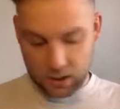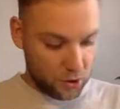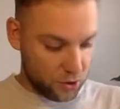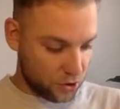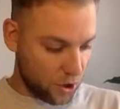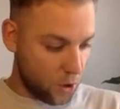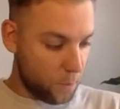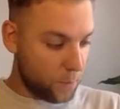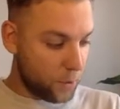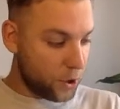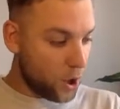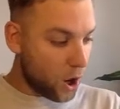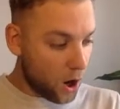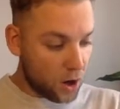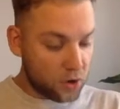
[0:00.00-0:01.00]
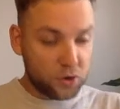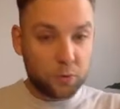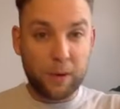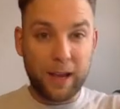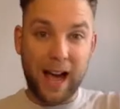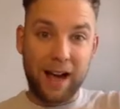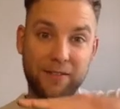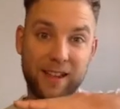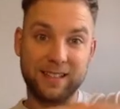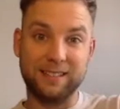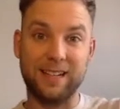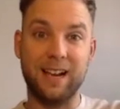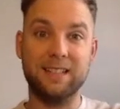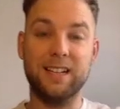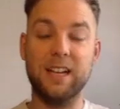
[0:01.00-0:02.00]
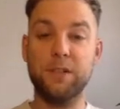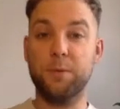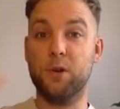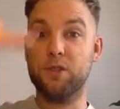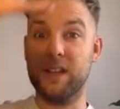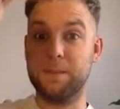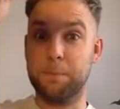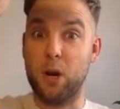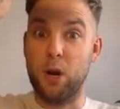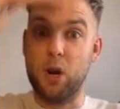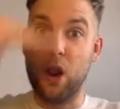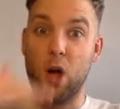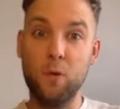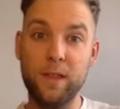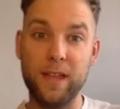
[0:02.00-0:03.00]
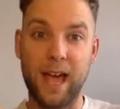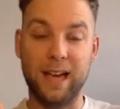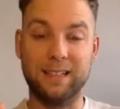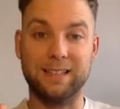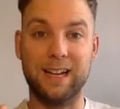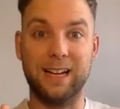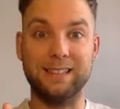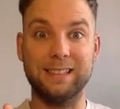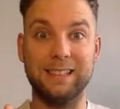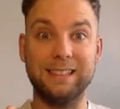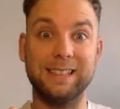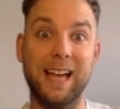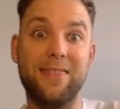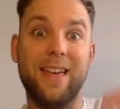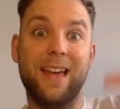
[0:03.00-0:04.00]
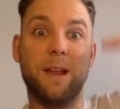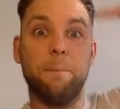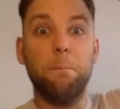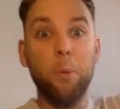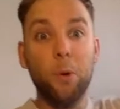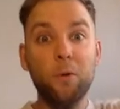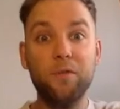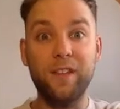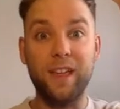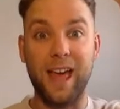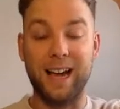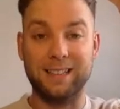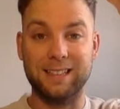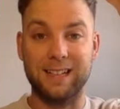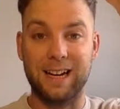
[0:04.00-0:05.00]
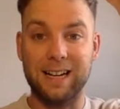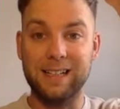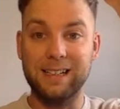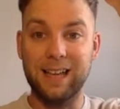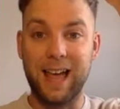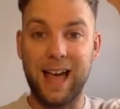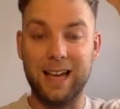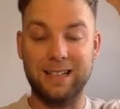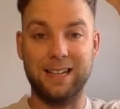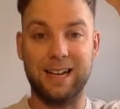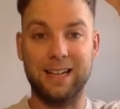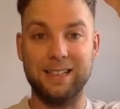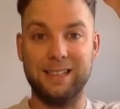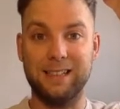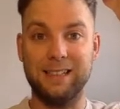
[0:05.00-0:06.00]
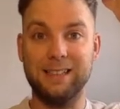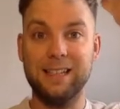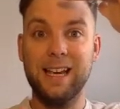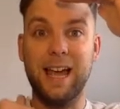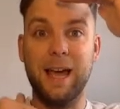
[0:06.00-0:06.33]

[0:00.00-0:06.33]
So because we have that sign change, because it's below the x-axis and then above the x-axis,